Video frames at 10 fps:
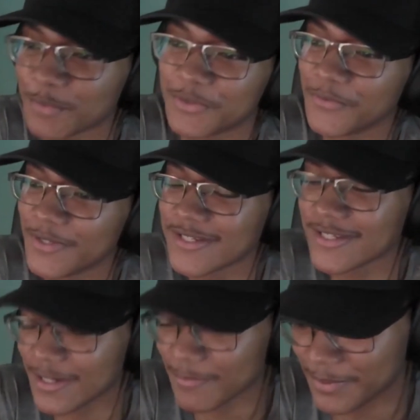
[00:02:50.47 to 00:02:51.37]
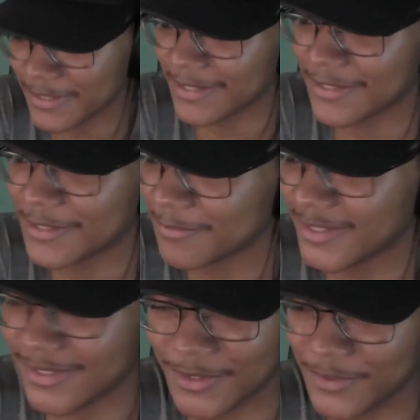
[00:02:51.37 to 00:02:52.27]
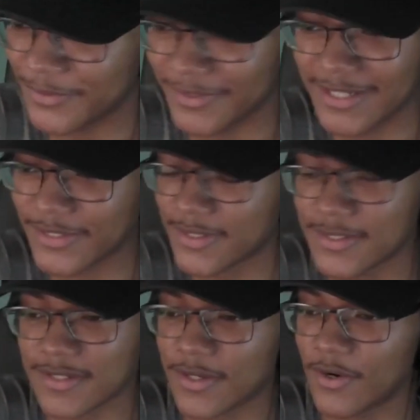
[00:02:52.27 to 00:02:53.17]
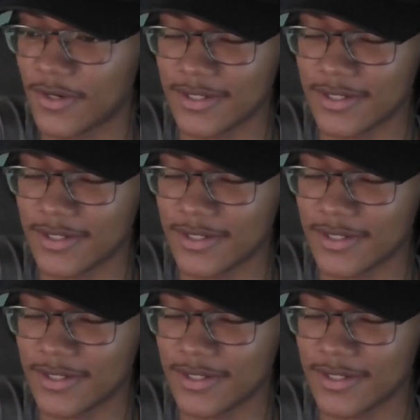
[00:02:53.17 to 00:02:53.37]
reasons, I'll pick it up. Like, no, that shit is gone.